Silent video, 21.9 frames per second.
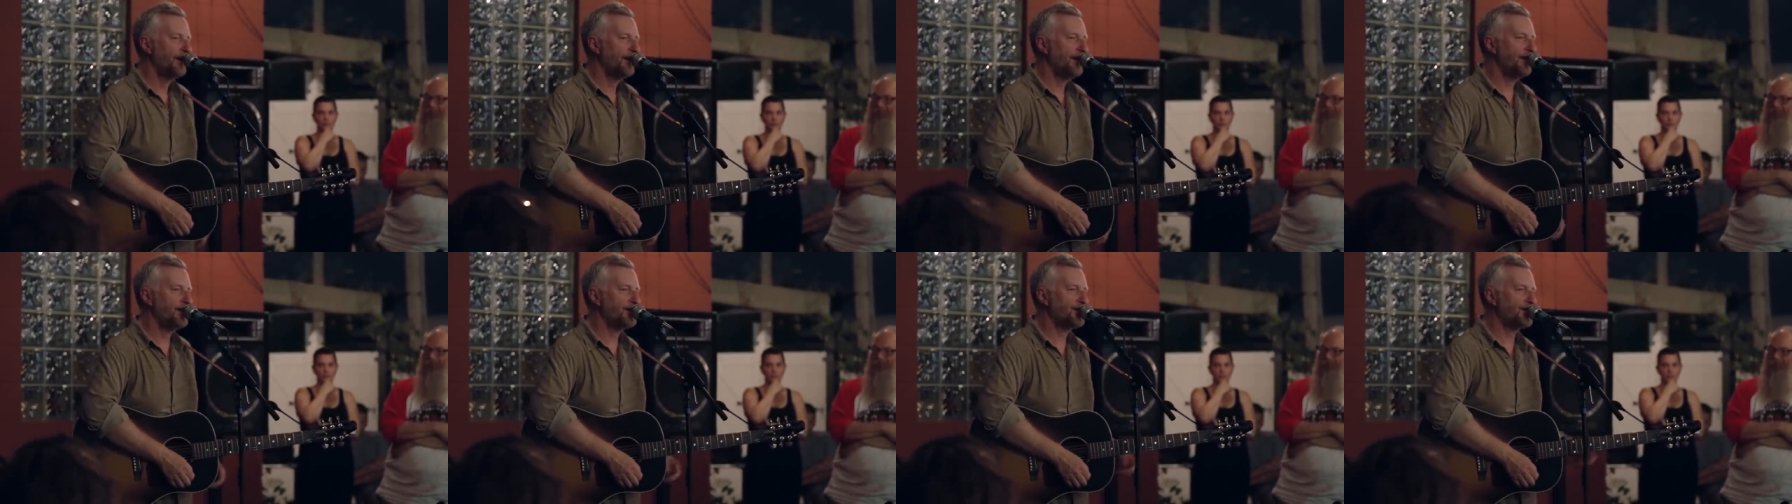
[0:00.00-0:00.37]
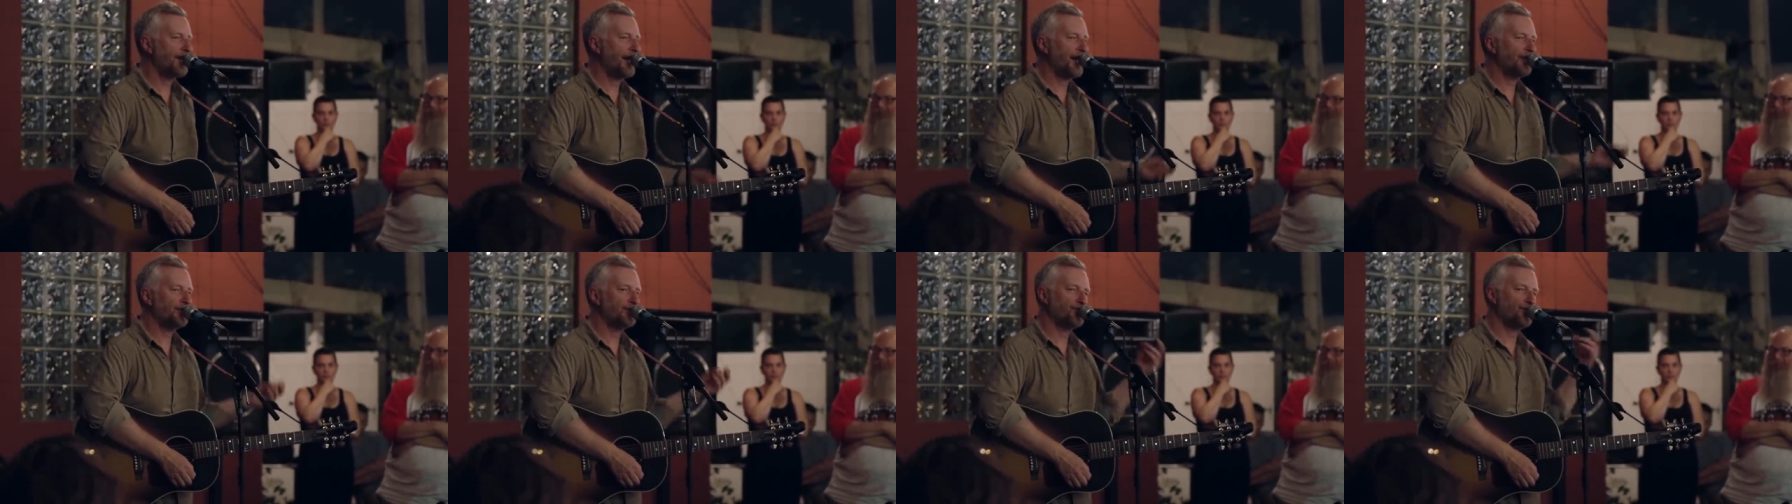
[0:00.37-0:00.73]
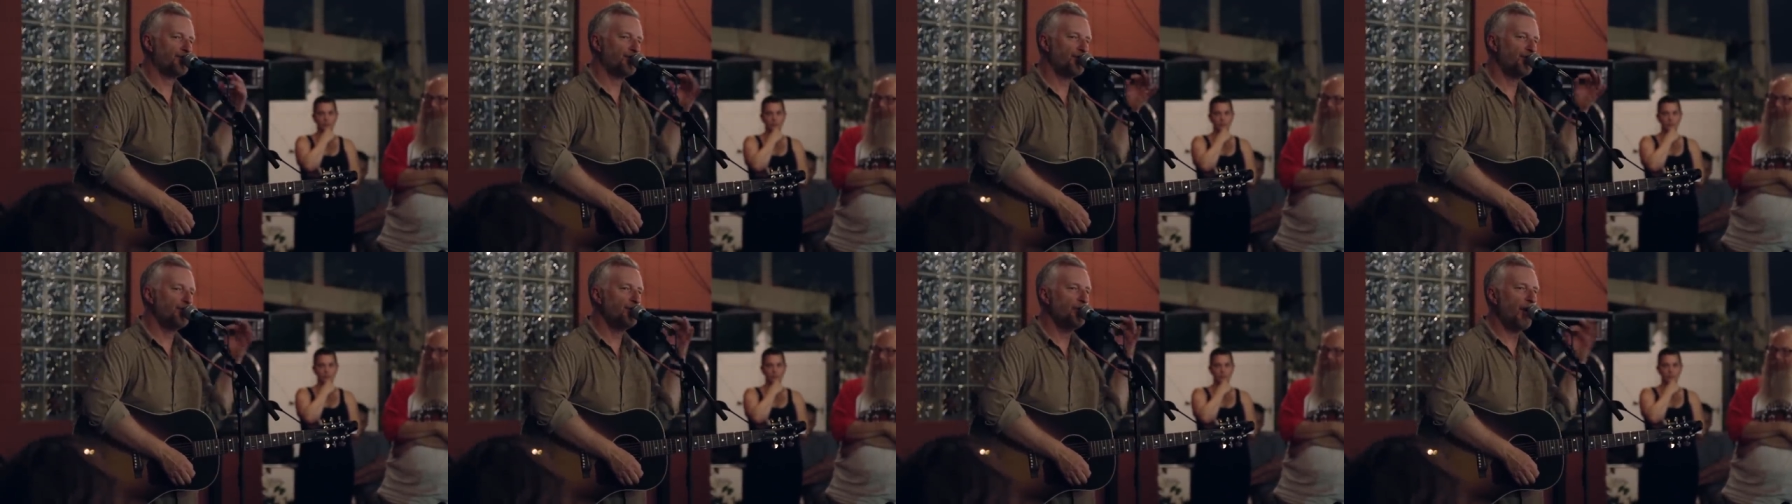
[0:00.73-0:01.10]
is that the
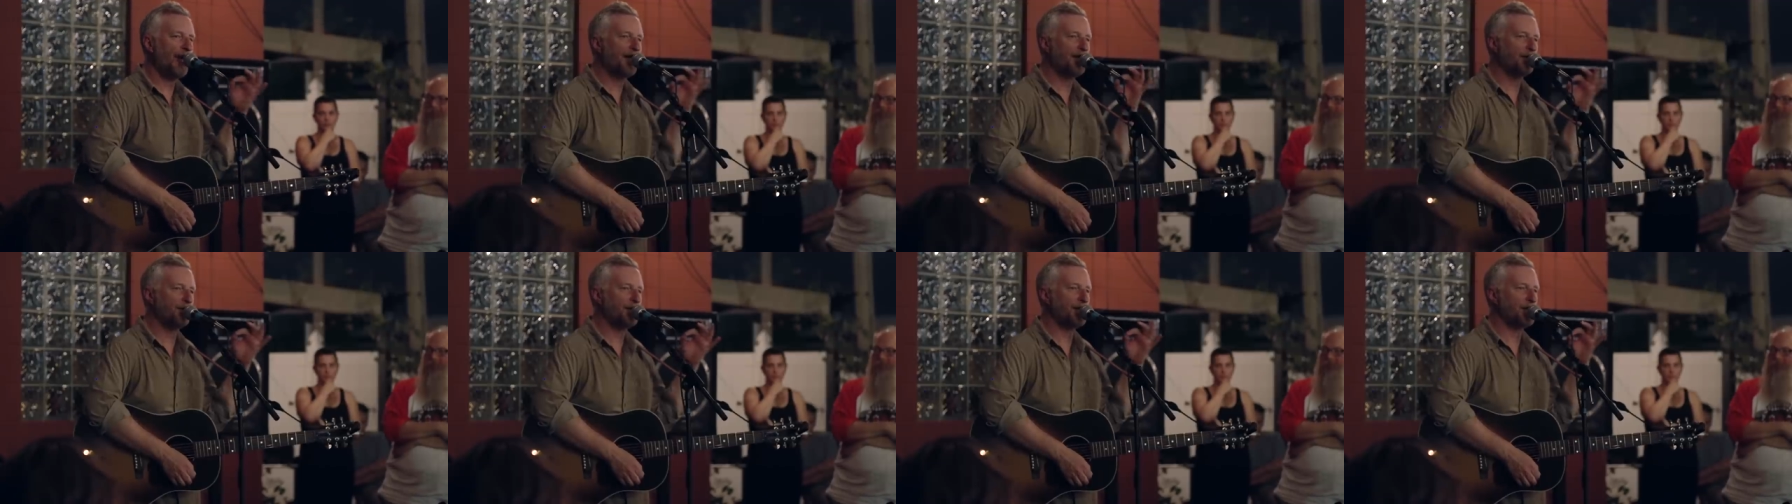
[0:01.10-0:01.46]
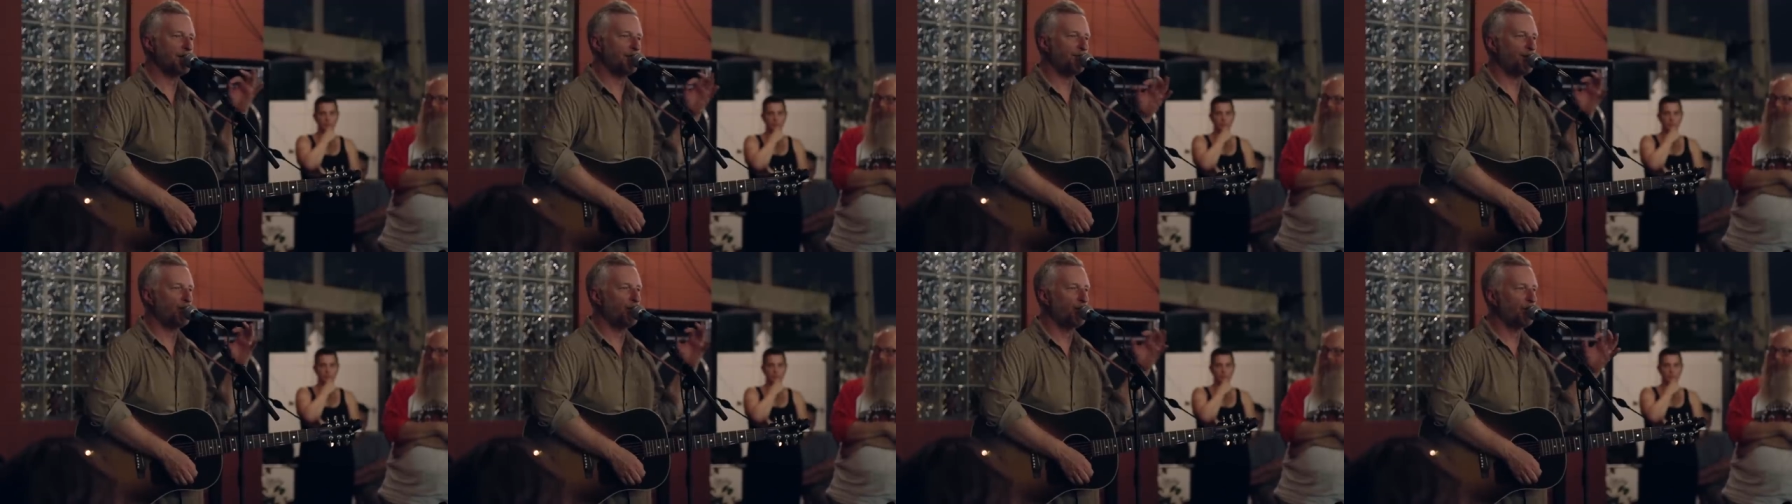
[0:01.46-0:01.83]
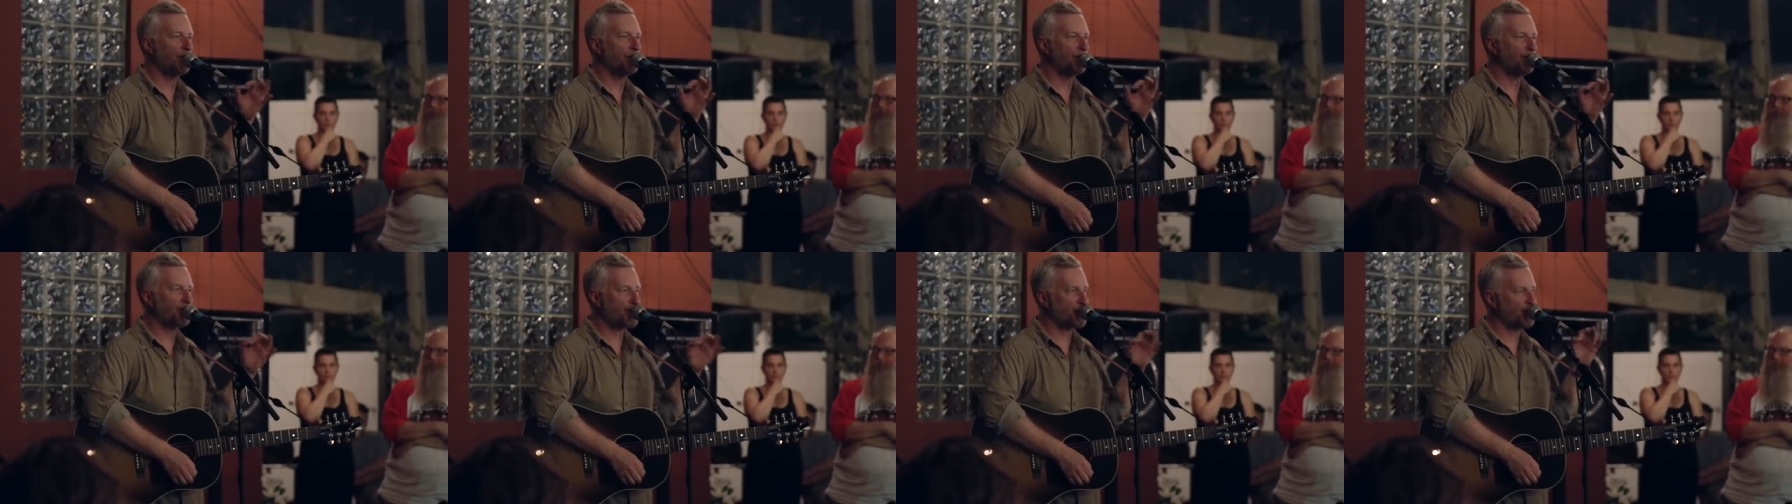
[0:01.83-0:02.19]
true enemy of
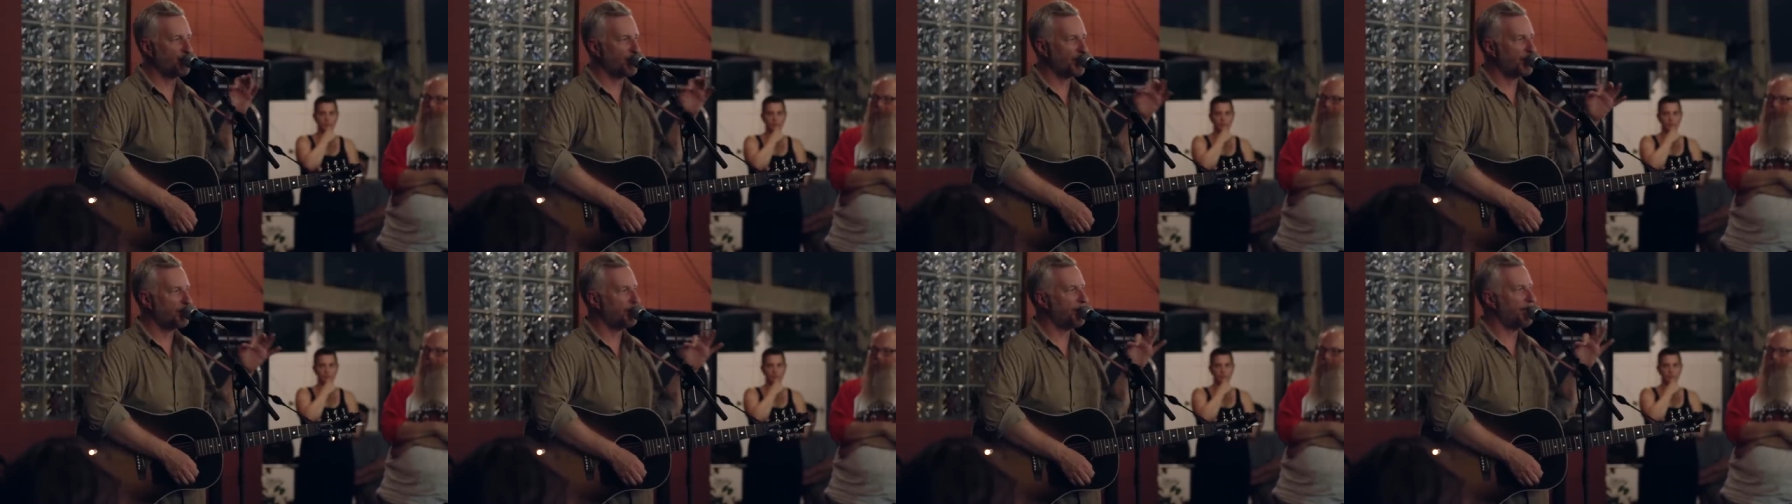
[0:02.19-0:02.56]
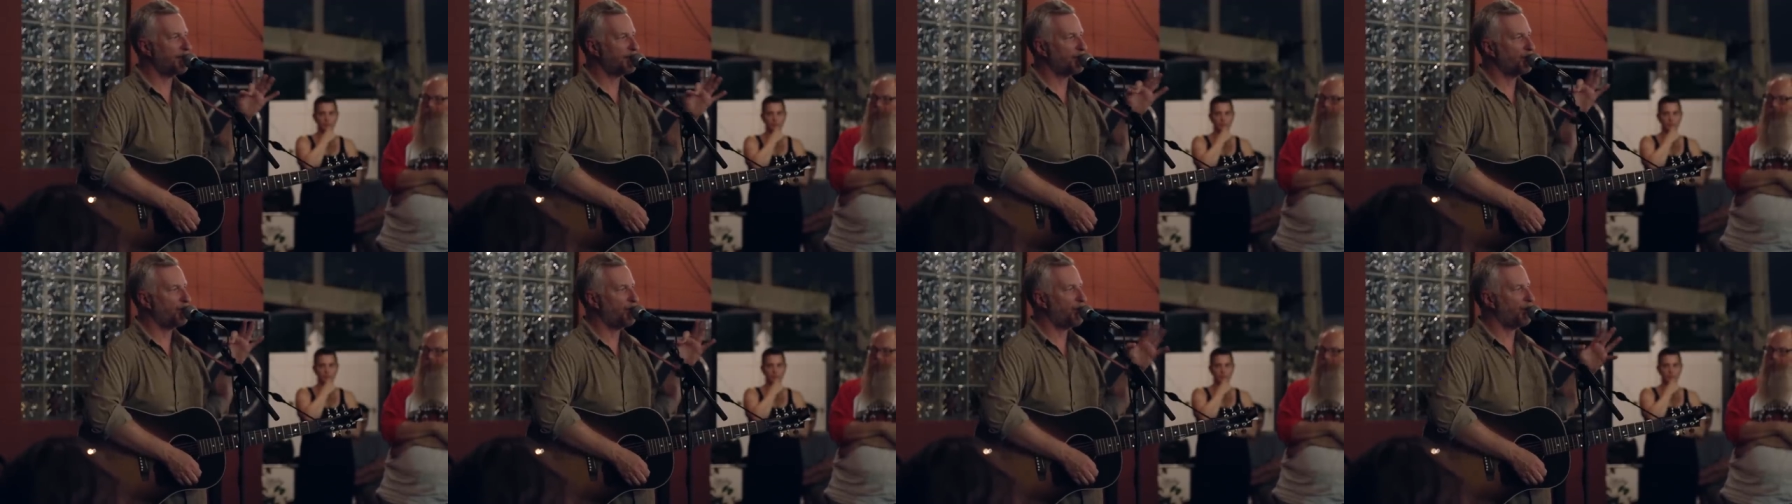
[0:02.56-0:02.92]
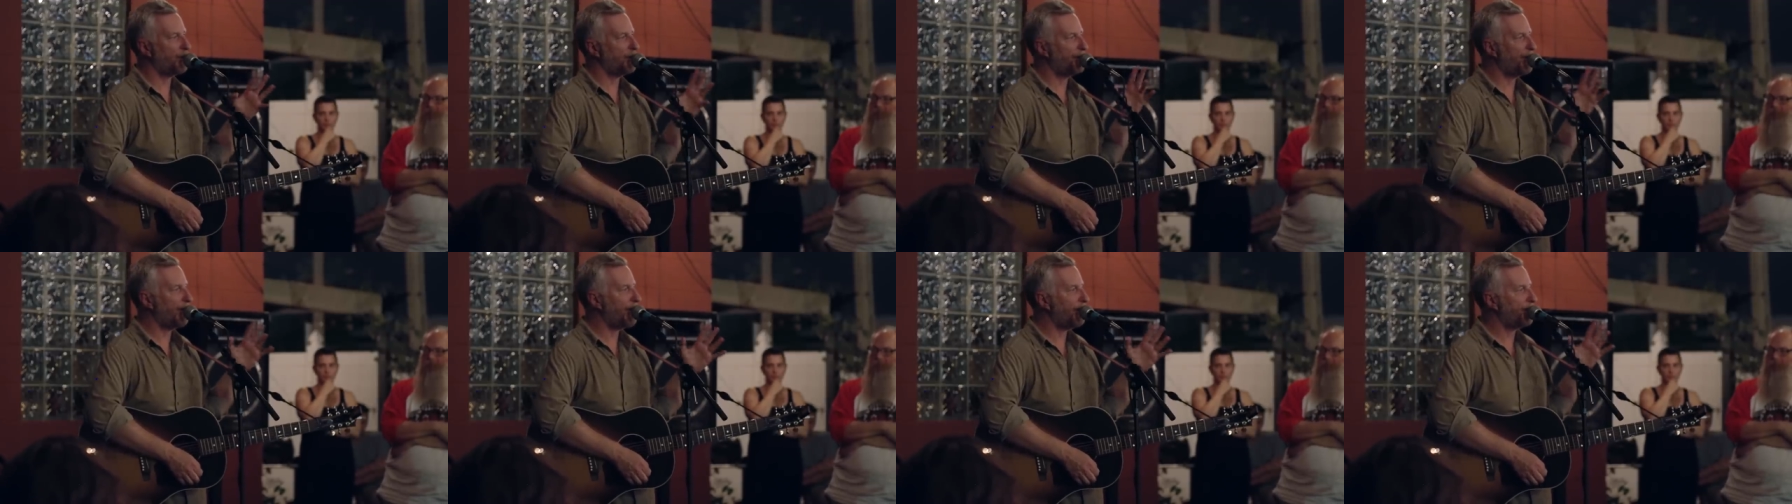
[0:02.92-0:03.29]
all of us who want to make the
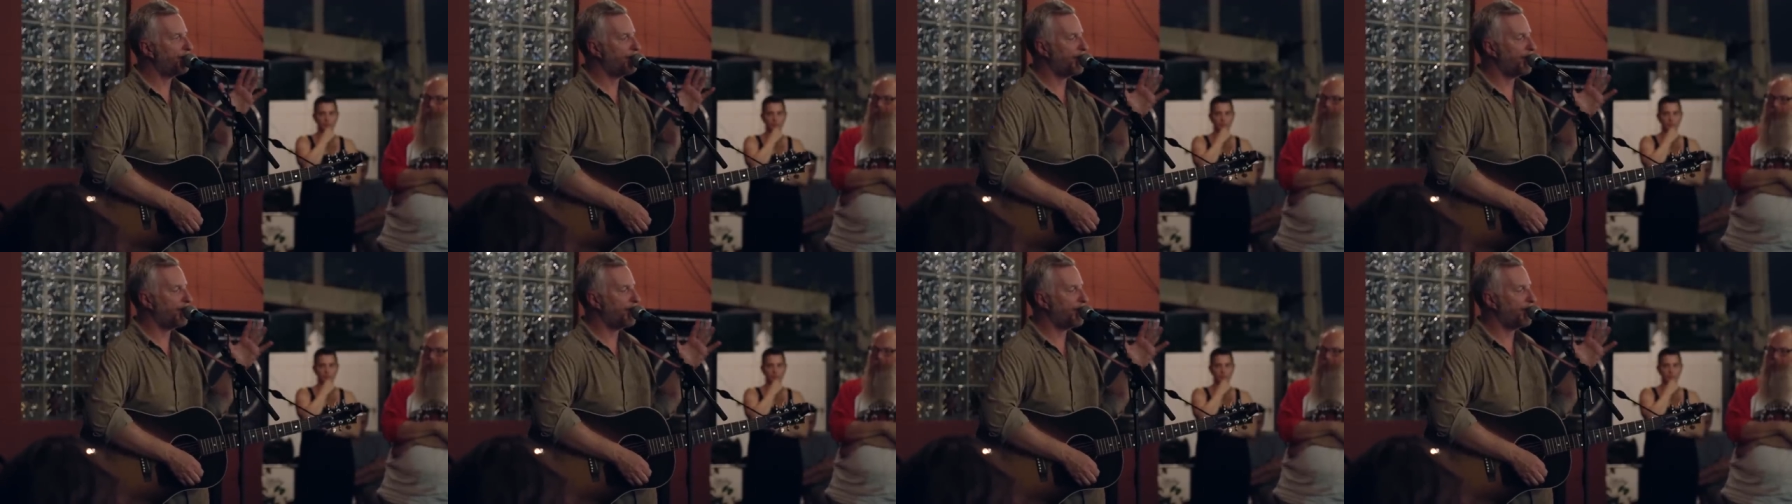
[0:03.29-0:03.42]
world a better